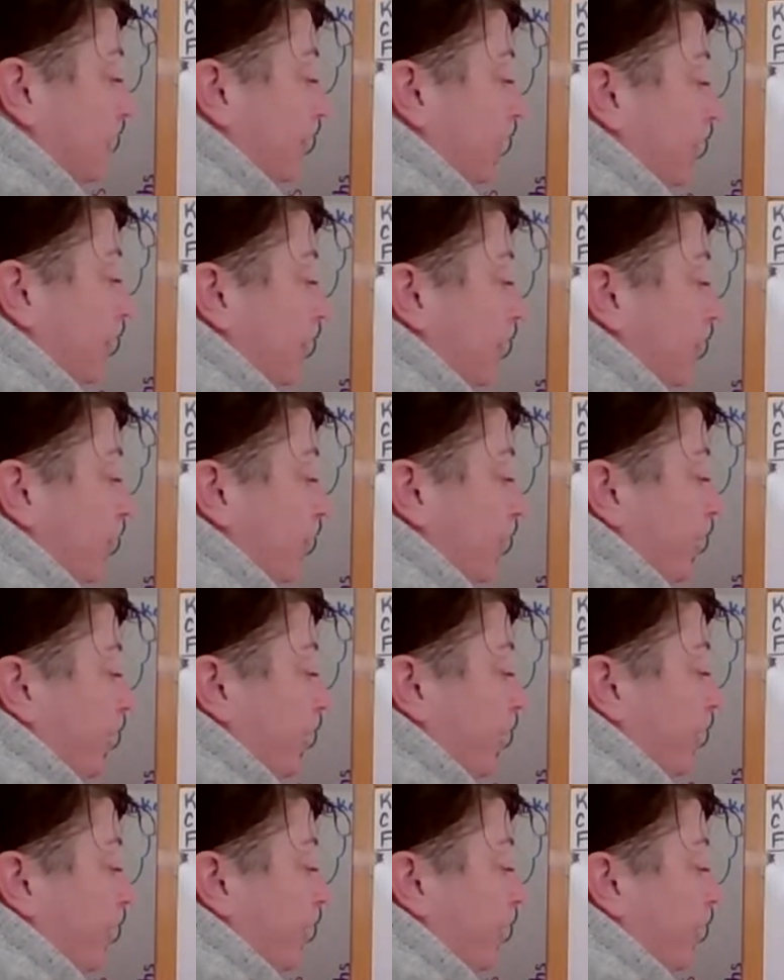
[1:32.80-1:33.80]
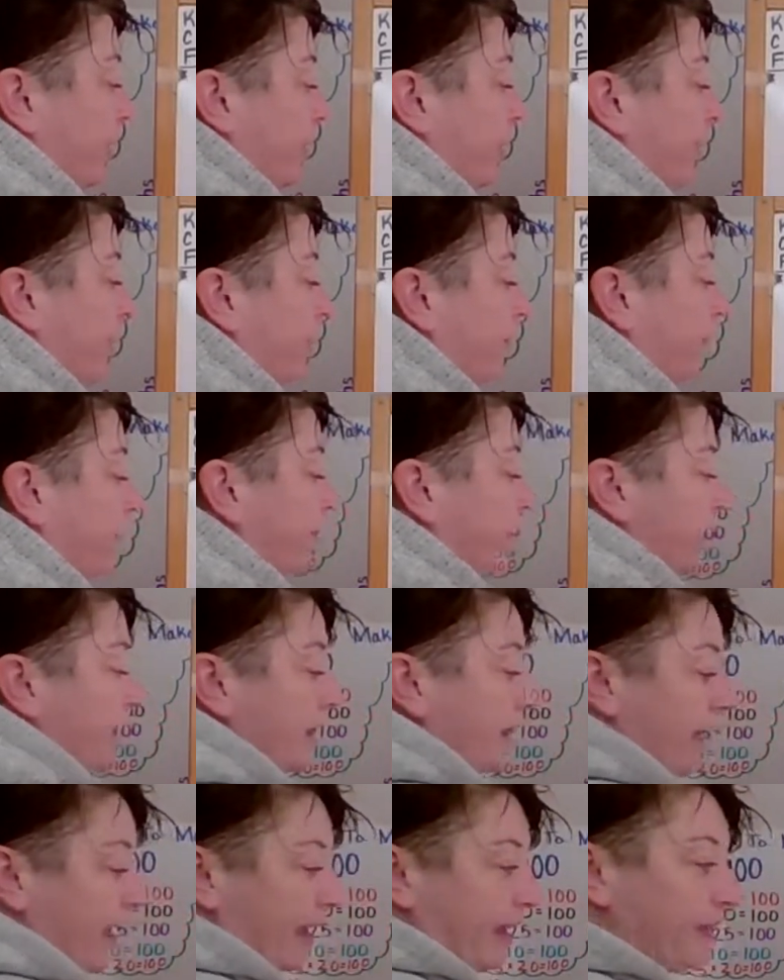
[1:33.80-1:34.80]
I'm going to draw 3
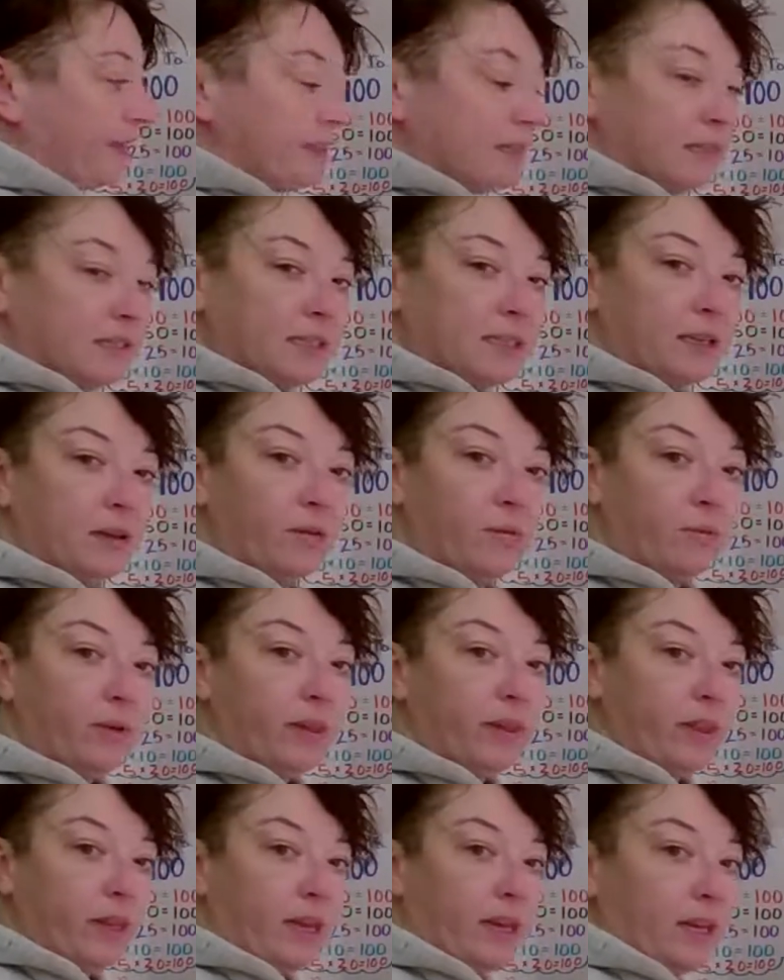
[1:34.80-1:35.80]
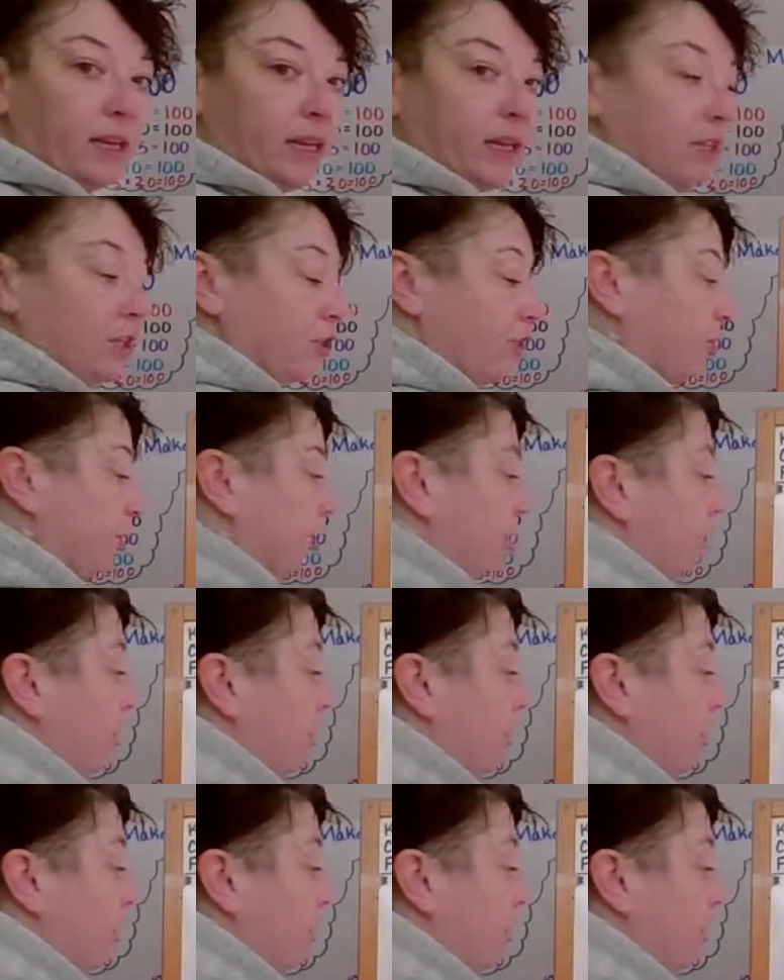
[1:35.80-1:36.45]
lines within each